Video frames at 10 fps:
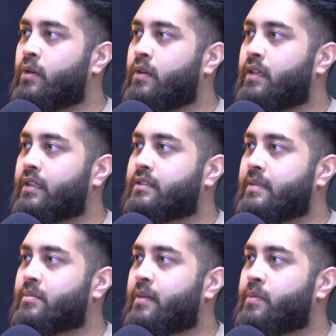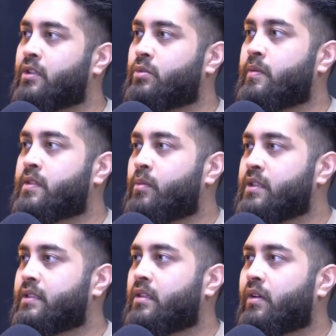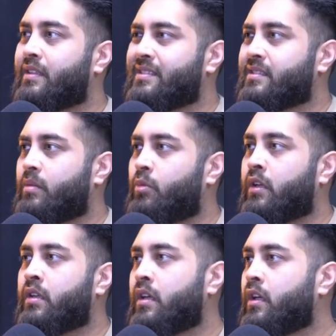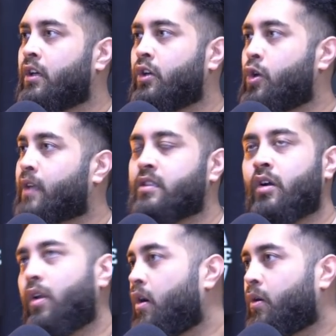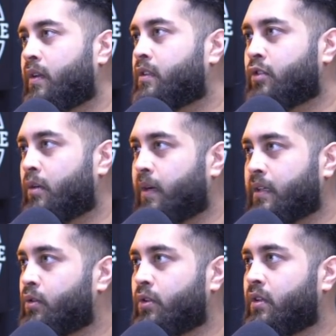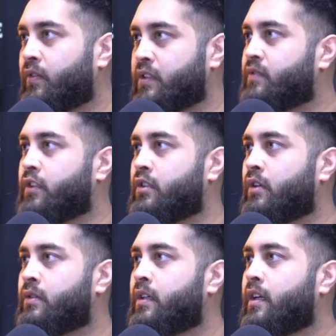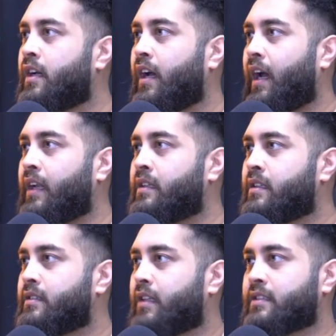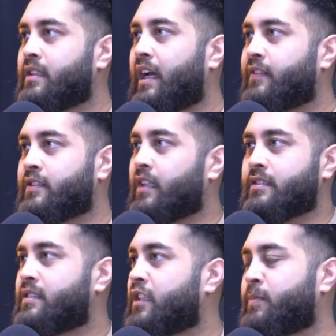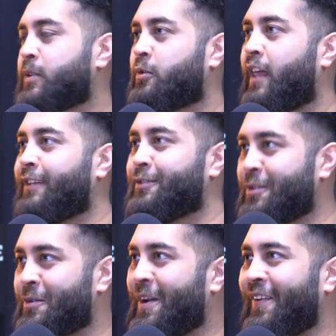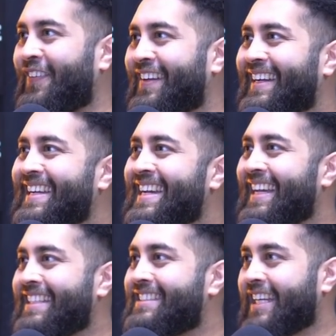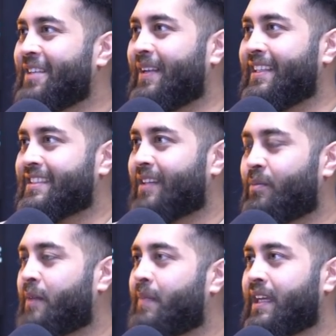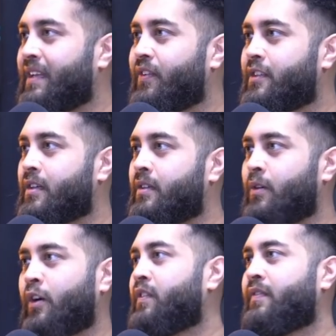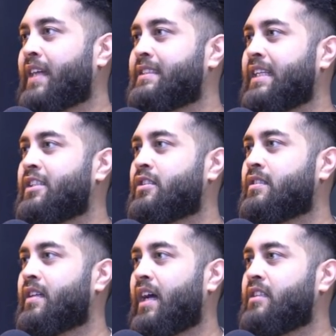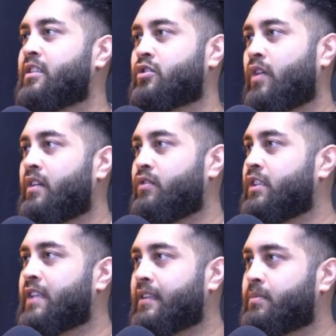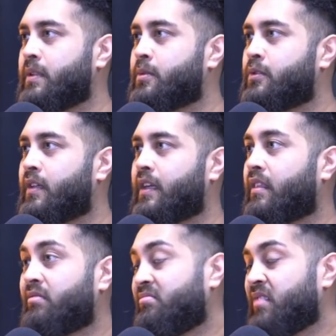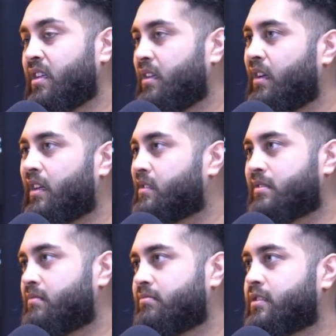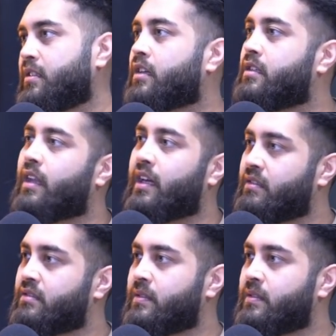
well at the same time, because when someone says, okay, this is someone who hasn't got a logo at the top hand corner of this video and doesn't say special thanks to whoever, it's genuinely just someone making a video of the vaccination and just trying to reach out to people. And I just stuck to that.